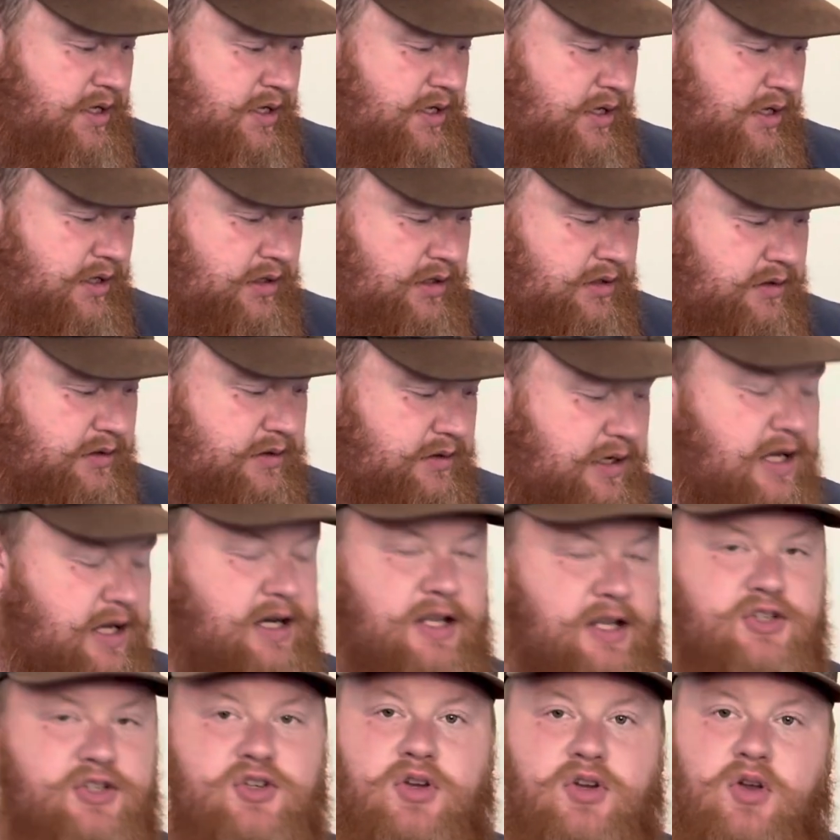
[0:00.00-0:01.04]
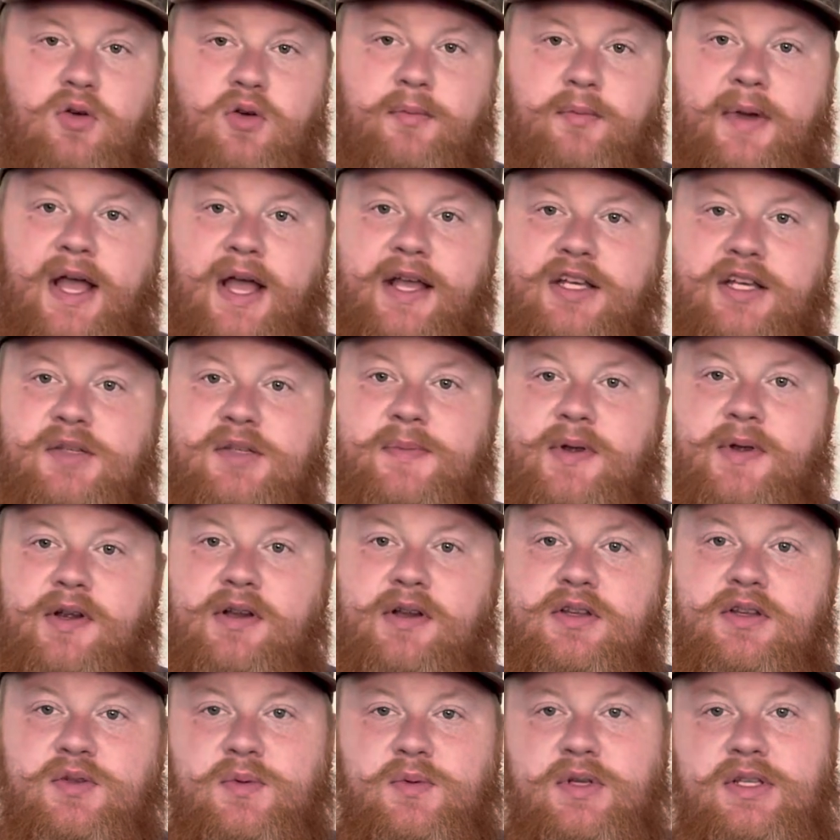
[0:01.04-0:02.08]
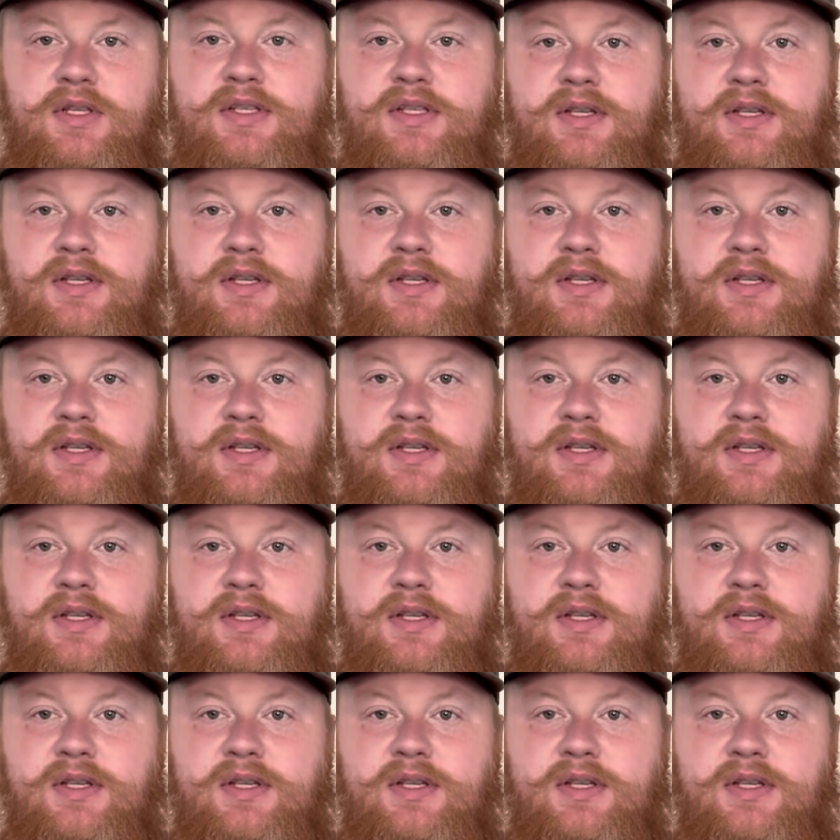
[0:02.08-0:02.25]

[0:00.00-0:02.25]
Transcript: Kind of let you know my experience with